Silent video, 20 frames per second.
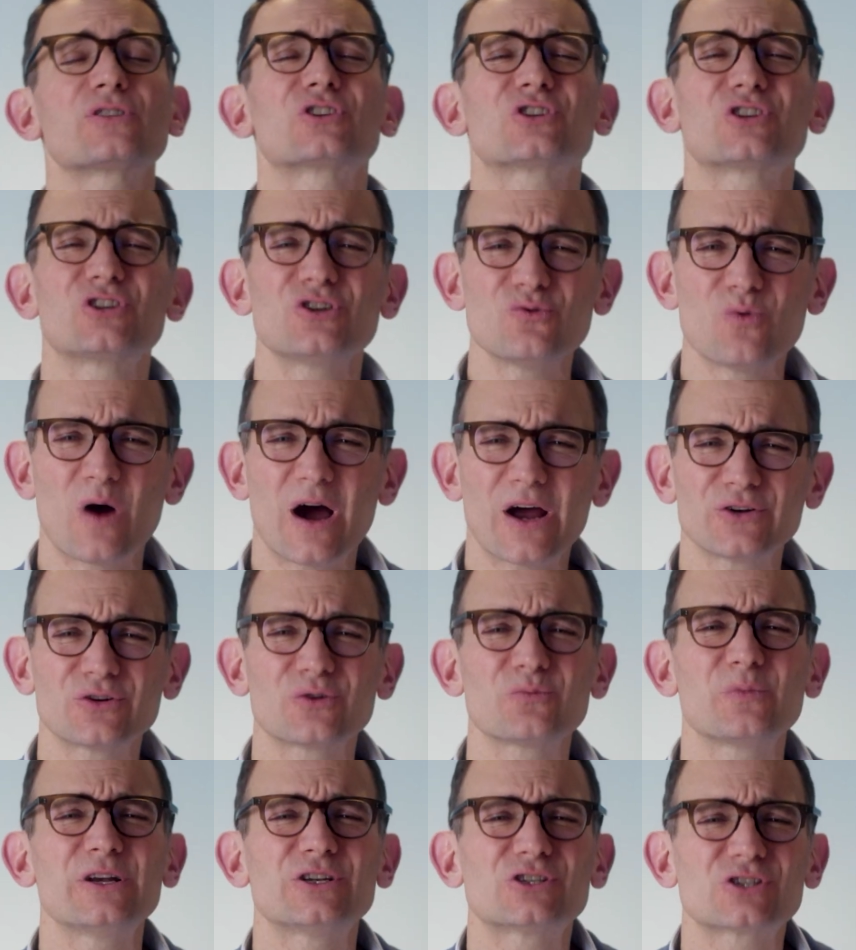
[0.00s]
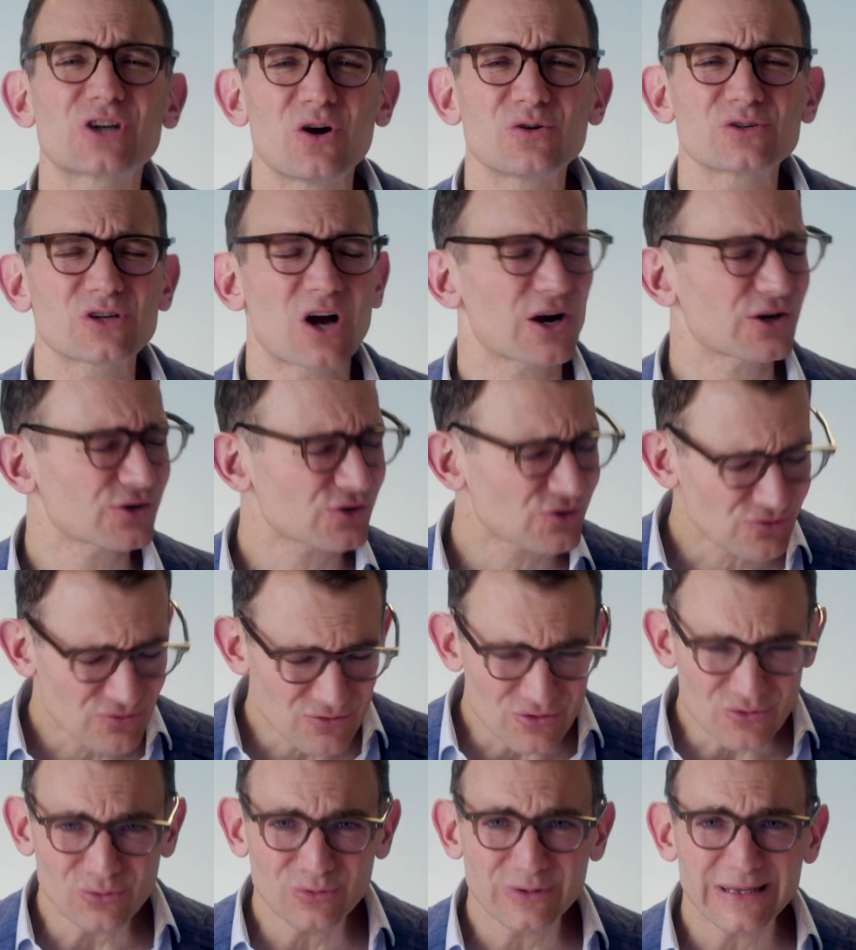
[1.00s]
the two hundred we chose are
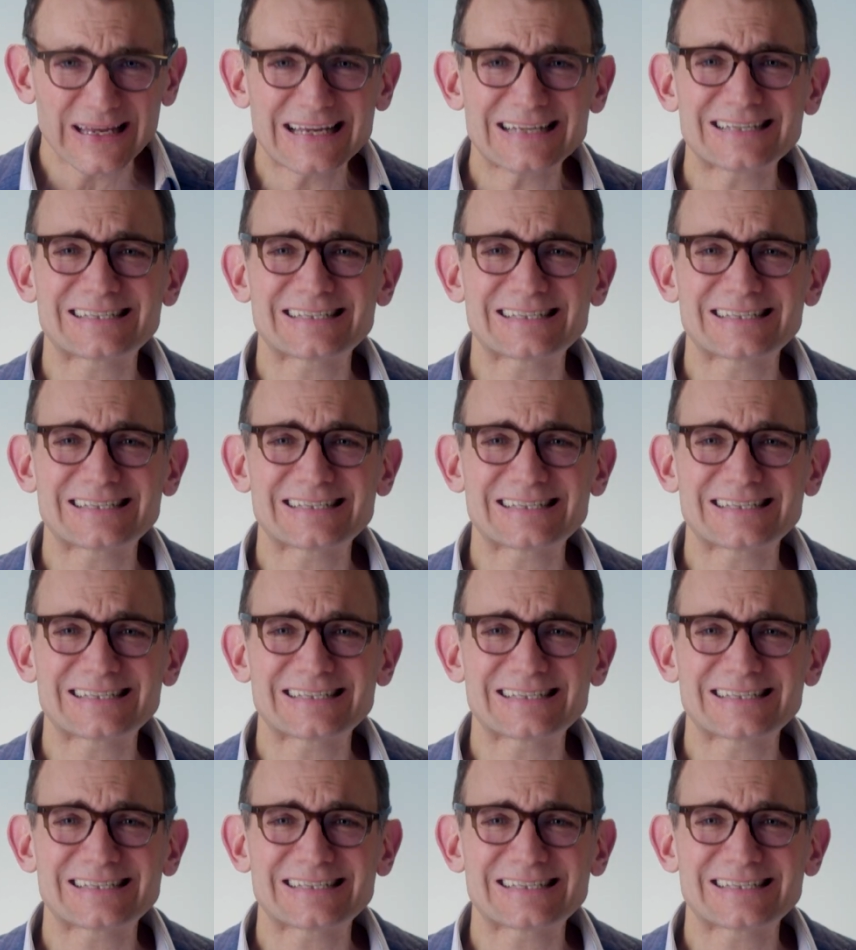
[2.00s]
truly